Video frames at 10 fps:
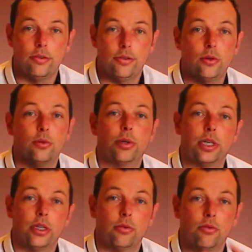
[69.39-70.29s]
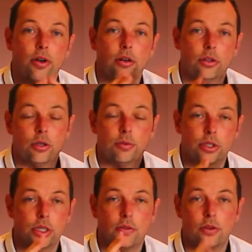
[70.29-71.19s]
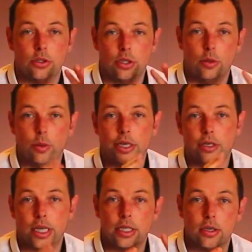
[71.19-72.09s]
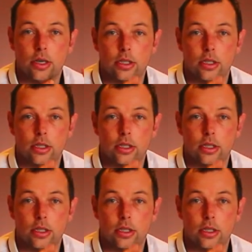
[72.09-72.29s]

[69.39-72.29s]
If you're pretty good with Photoshop and stuff, I'll show you where you can get